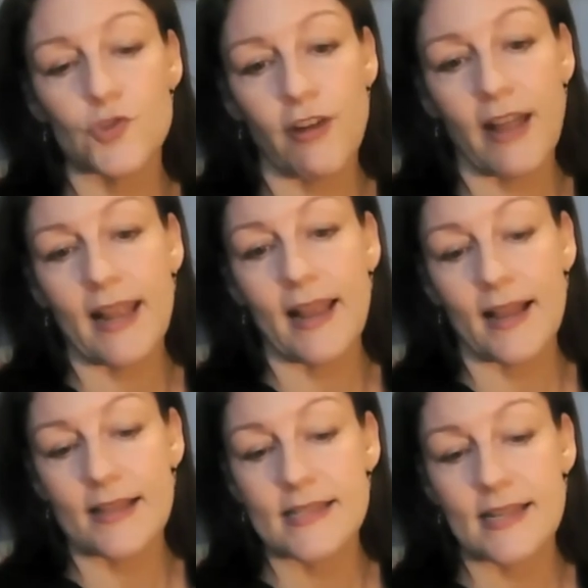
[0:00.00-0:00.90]
try
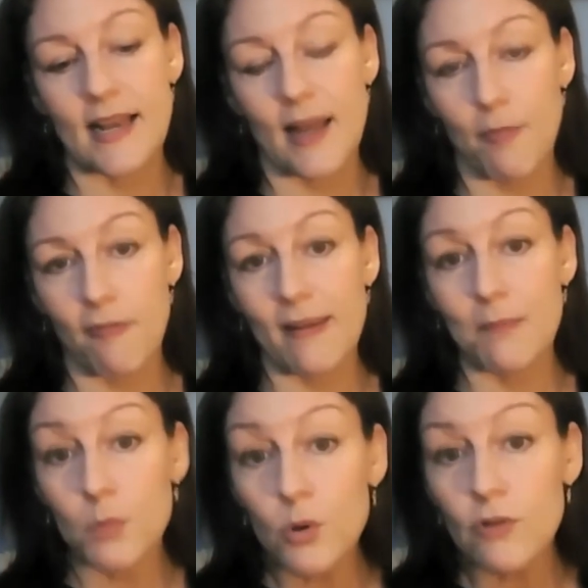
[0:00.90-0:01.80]
and elaborate
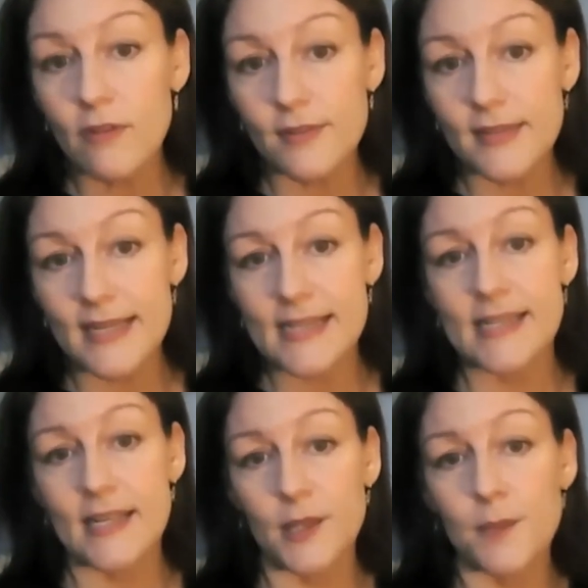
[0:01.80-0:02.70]
more on
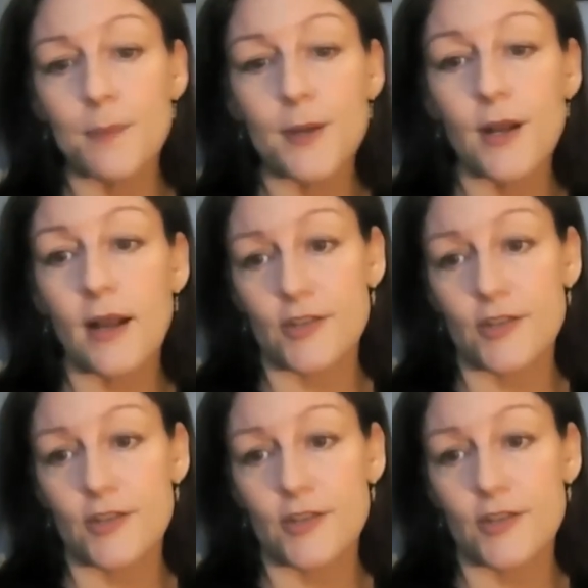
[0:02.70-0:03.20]
this in the book.